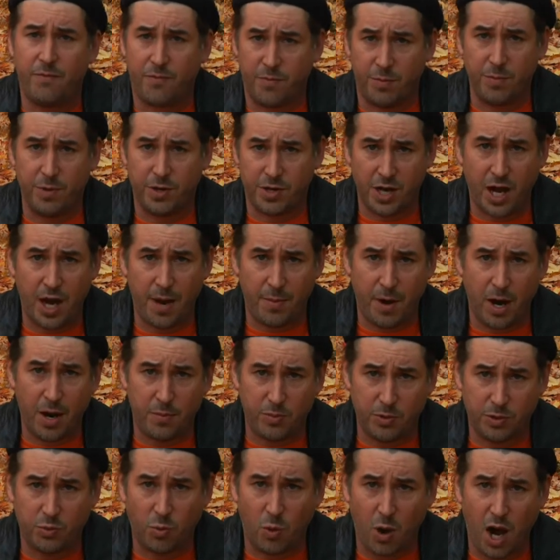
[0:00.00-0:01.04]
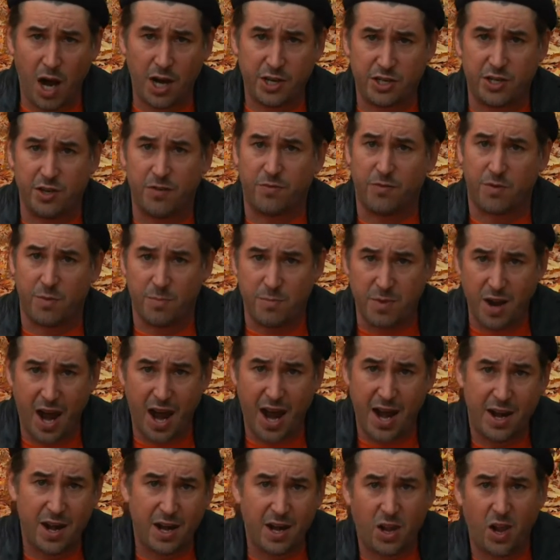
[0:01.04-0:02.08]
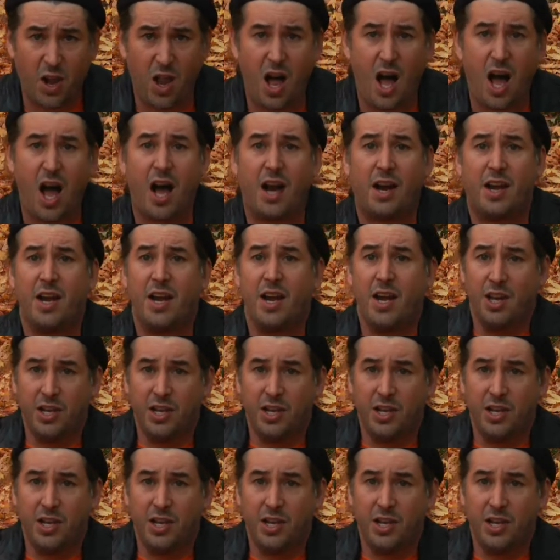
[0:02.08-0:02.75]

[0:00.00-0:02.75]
from the time I was watching, from 9 o'clock